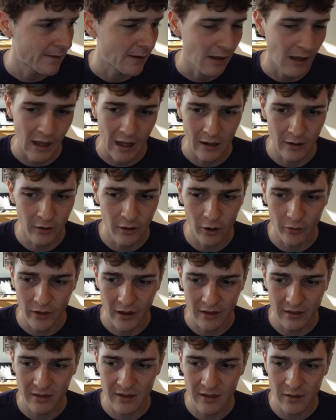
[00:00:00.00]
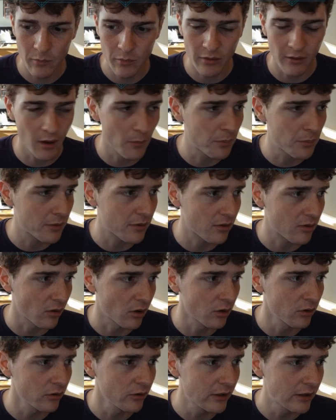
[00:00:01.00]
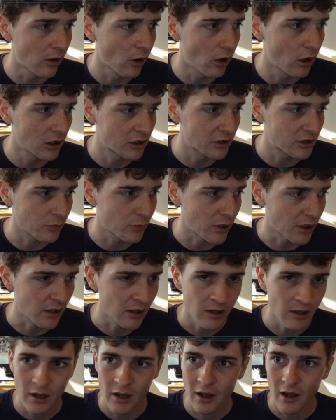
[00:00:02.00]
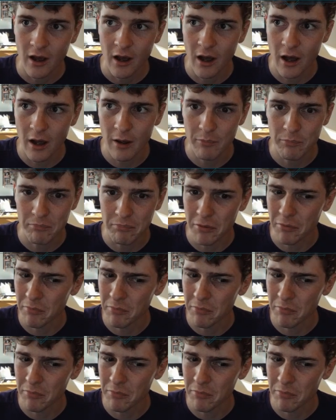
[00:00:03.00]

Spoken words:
I don't know. That seems absurdly long to me. But